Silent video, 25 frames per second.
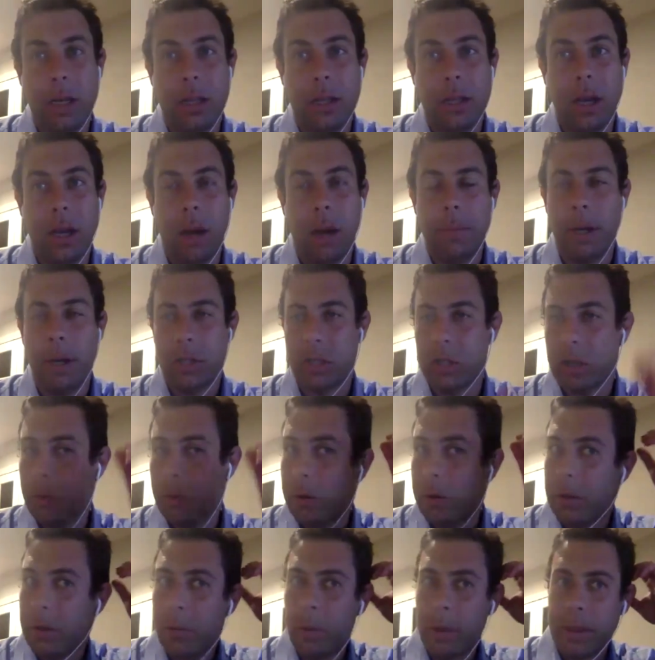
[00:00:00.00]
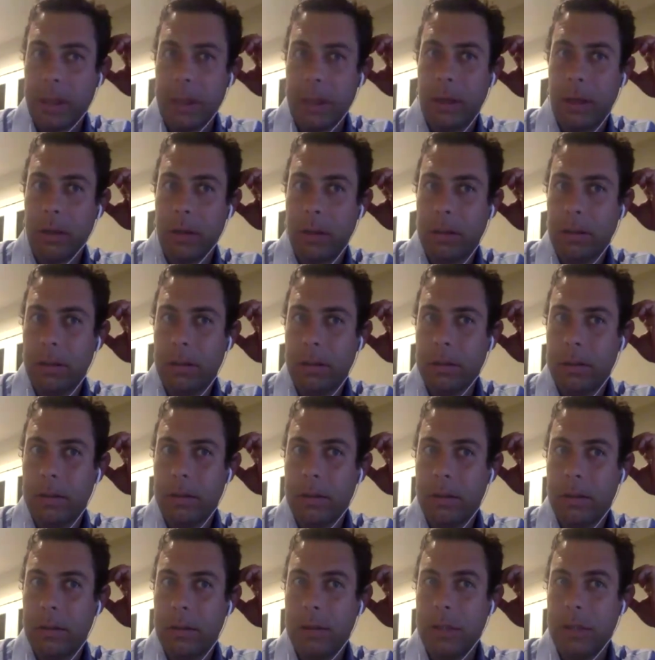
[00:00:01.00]
I'm not sure what the
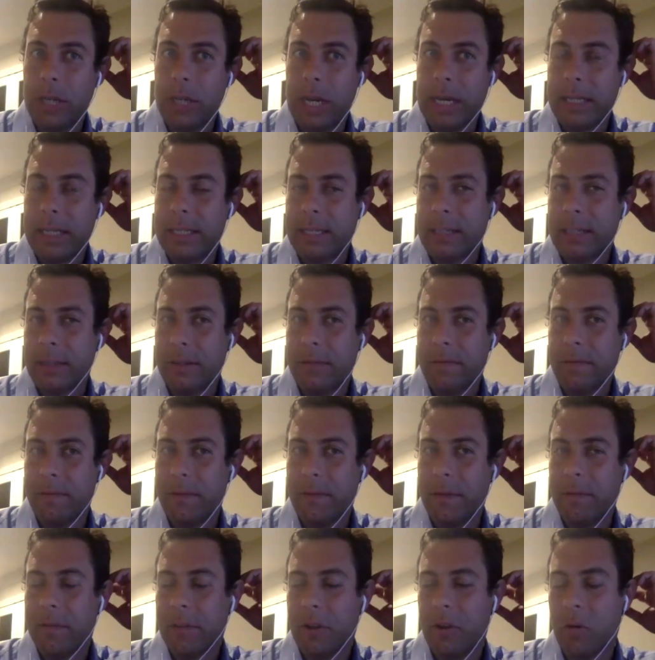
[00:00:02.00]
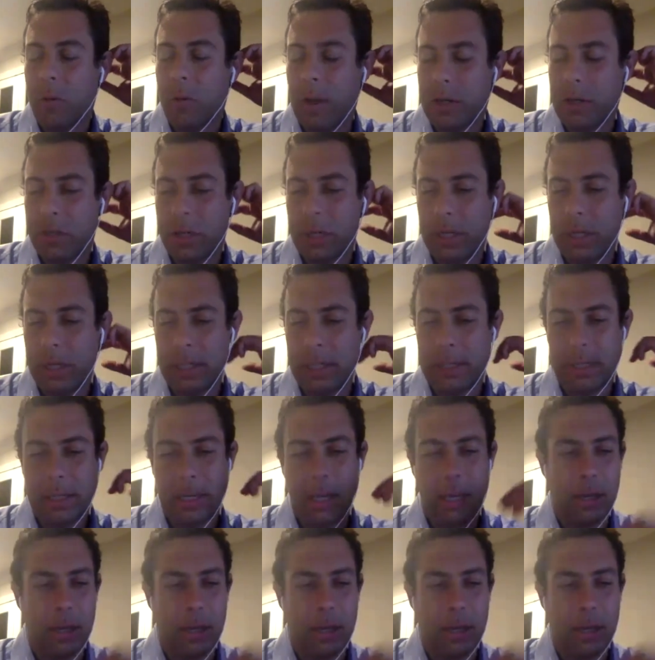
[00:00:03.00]
genesis of the question is.